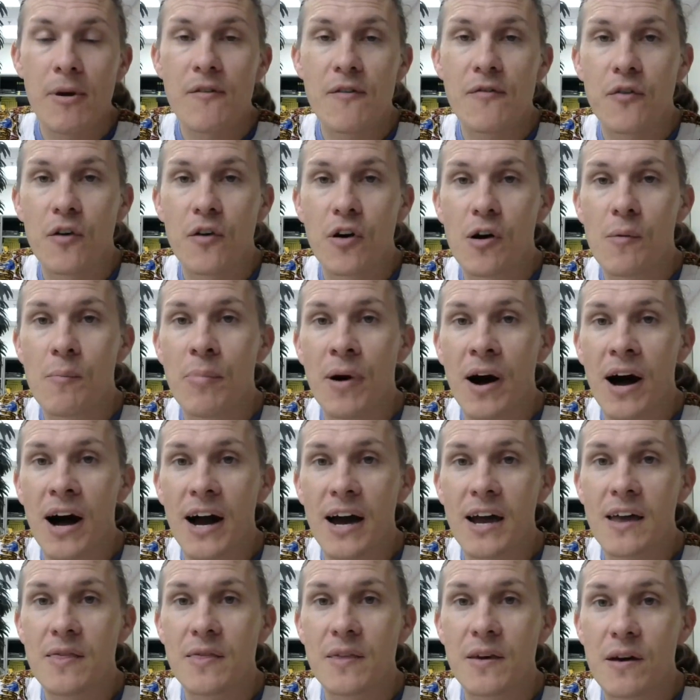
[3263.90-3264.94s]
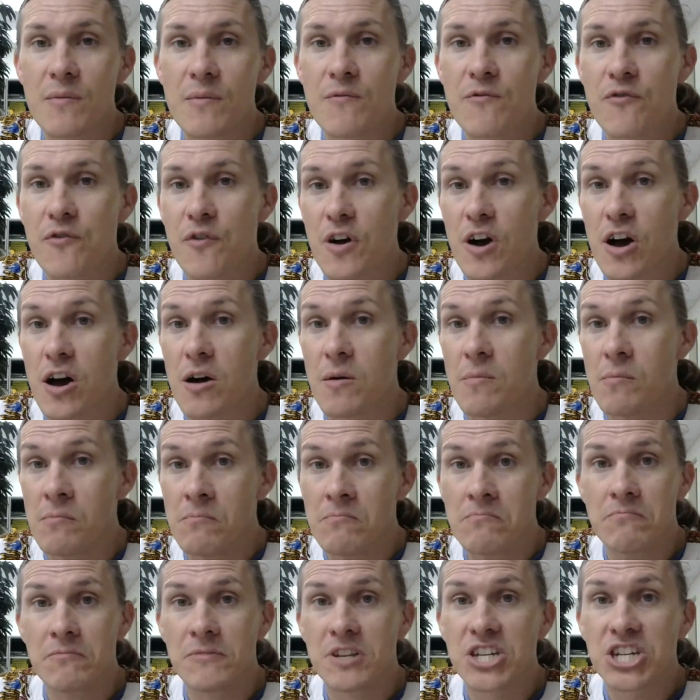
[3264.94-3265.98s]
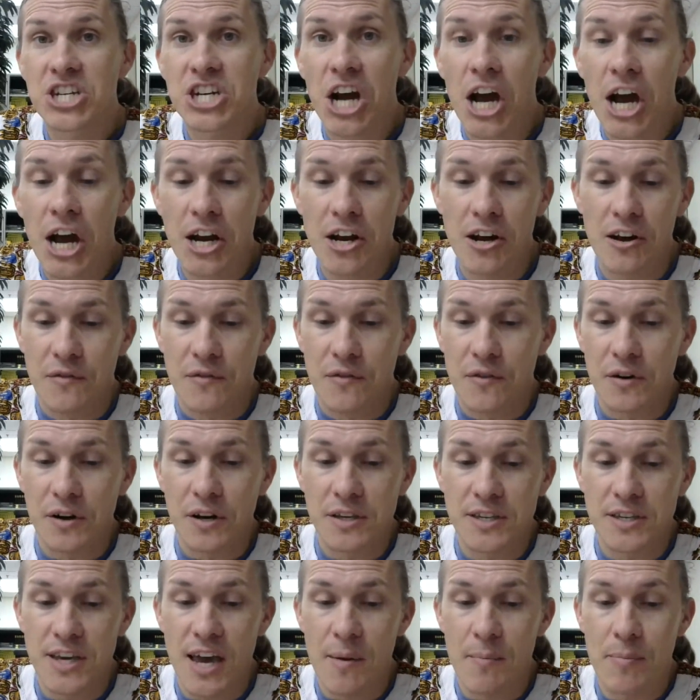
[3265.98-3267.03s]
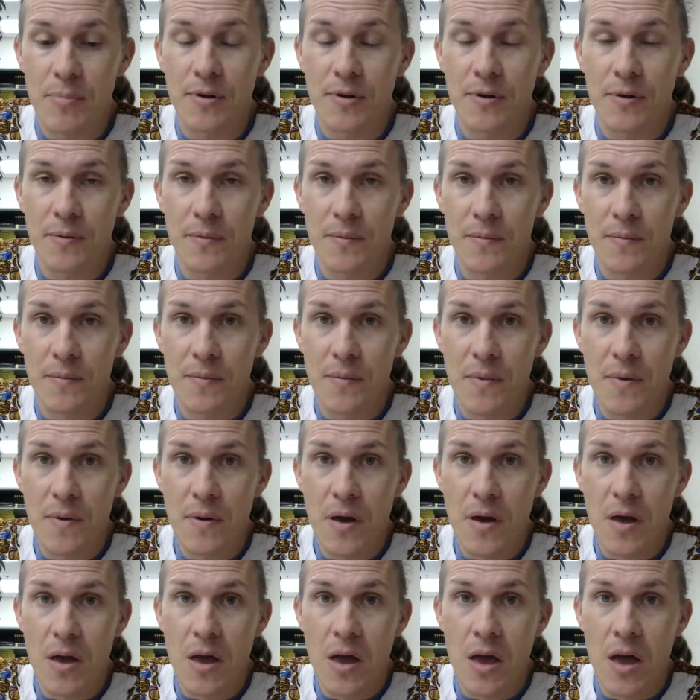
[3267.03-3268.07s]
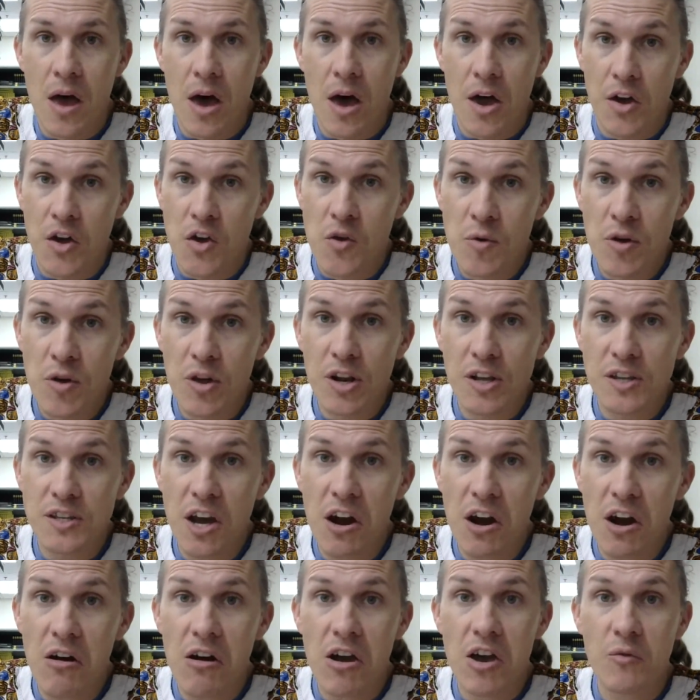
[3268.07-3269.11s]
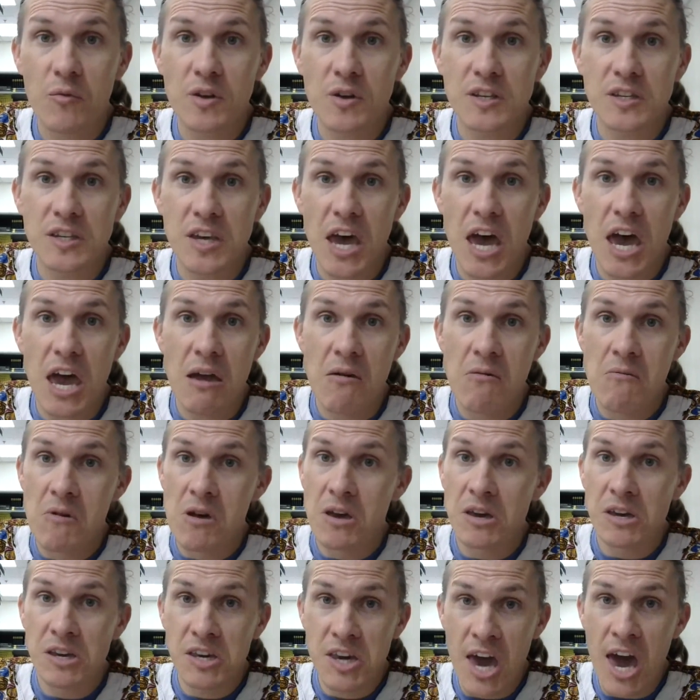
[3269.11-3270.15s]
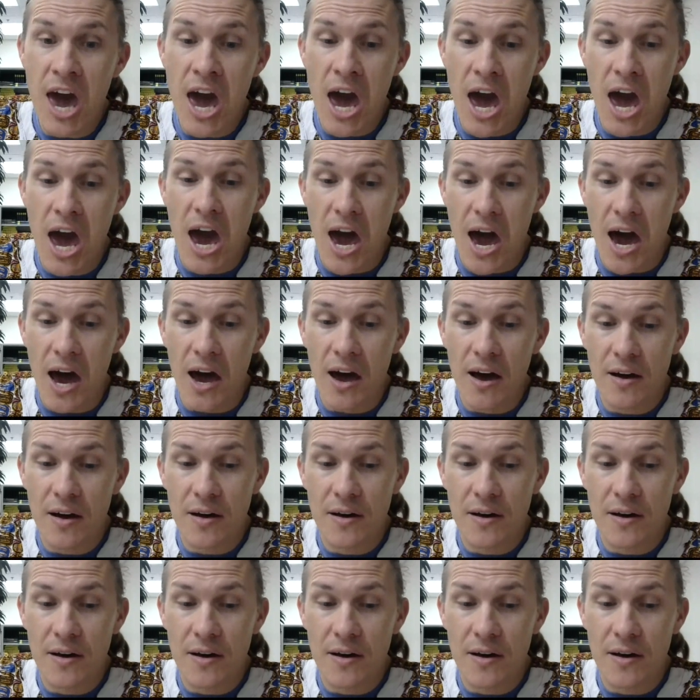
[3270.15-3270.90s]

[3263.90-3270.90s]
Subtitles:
before buying them from China, for example? A communitarian would say, yeah.